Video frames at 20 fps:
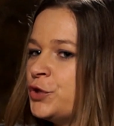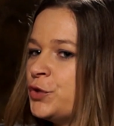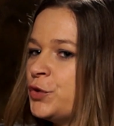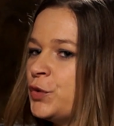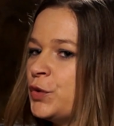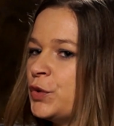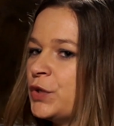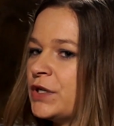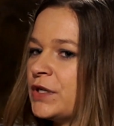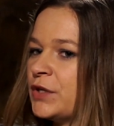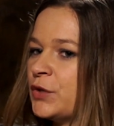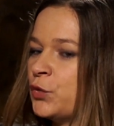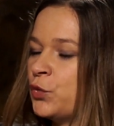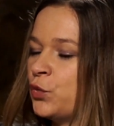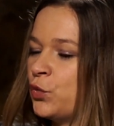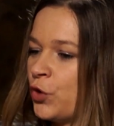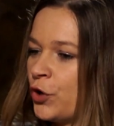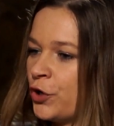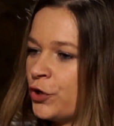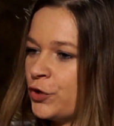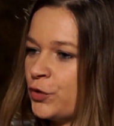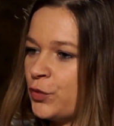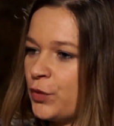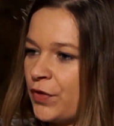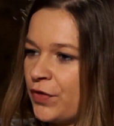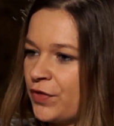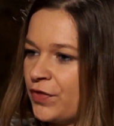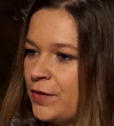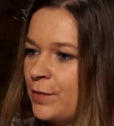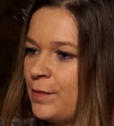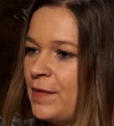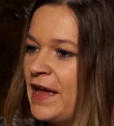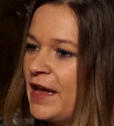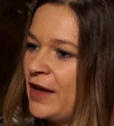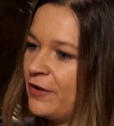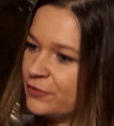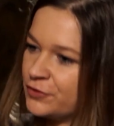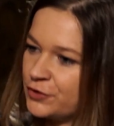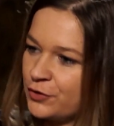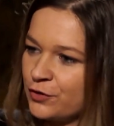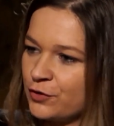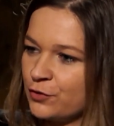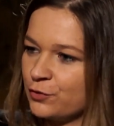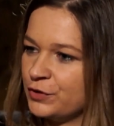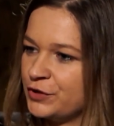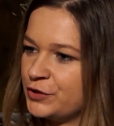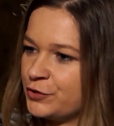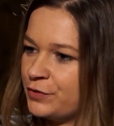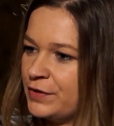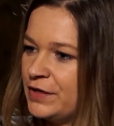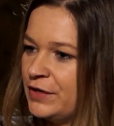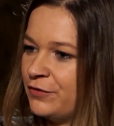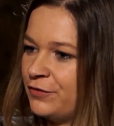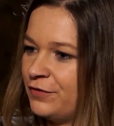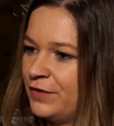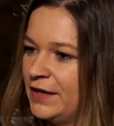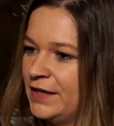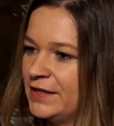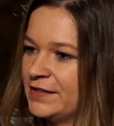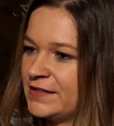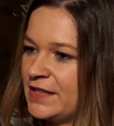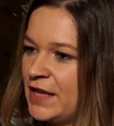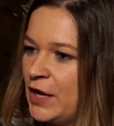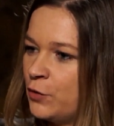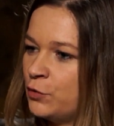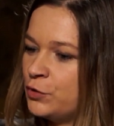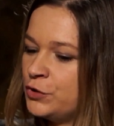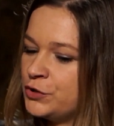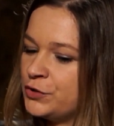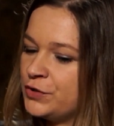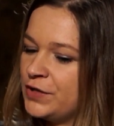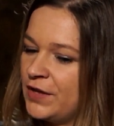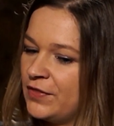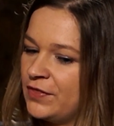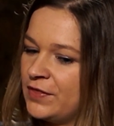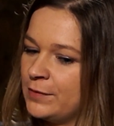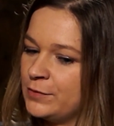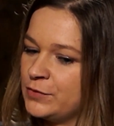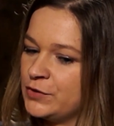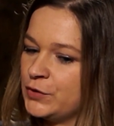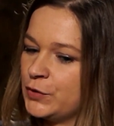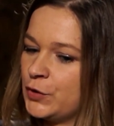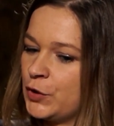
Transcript: you work with them after the retreat phase? How would you get them to